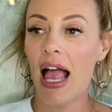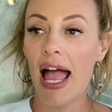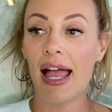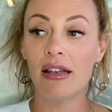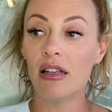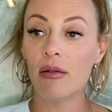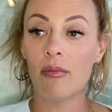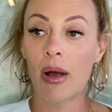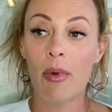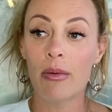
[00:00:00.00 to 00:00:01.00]
And
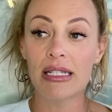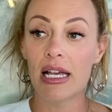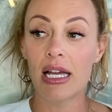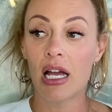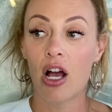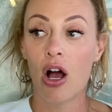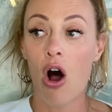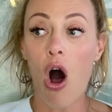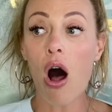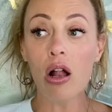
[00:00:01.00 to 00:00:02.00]
my mom was like,
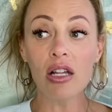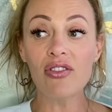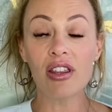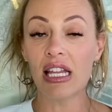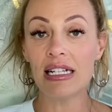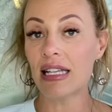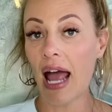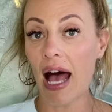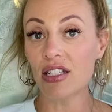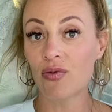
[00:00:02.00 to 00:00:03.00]
all of the things they
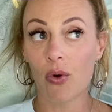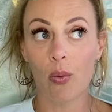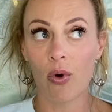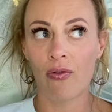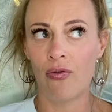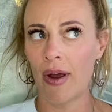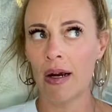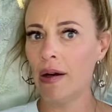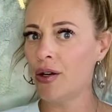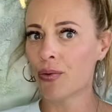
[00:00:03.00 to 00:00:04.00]
asked for were
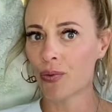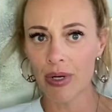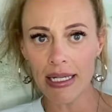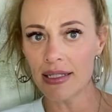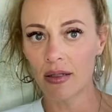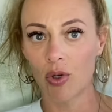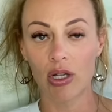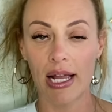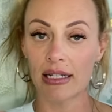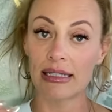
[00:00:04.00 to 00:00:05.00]
very reasonable,
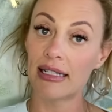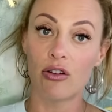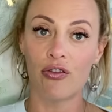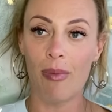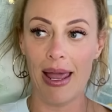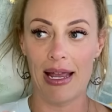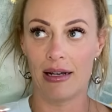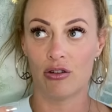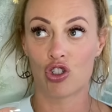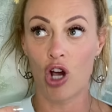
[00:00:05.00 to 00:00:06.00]
like
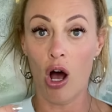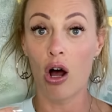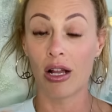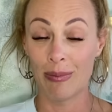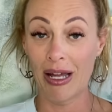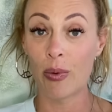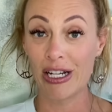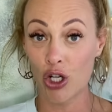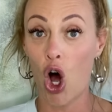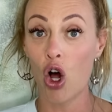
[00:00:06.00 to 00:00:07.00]
self-made, tall. And by the way,
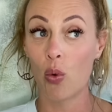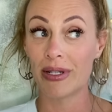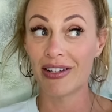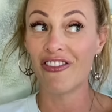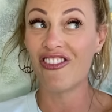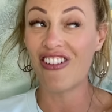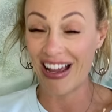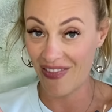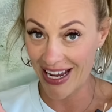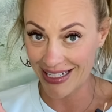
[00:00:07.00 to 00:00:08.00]
tall was
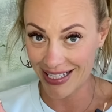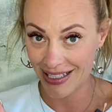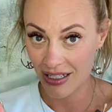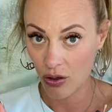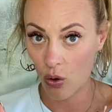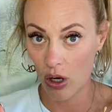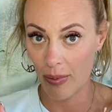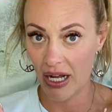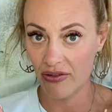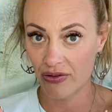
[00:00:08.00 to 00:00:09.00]
five eight or
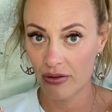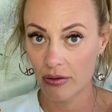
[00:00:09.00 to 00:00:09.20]
above.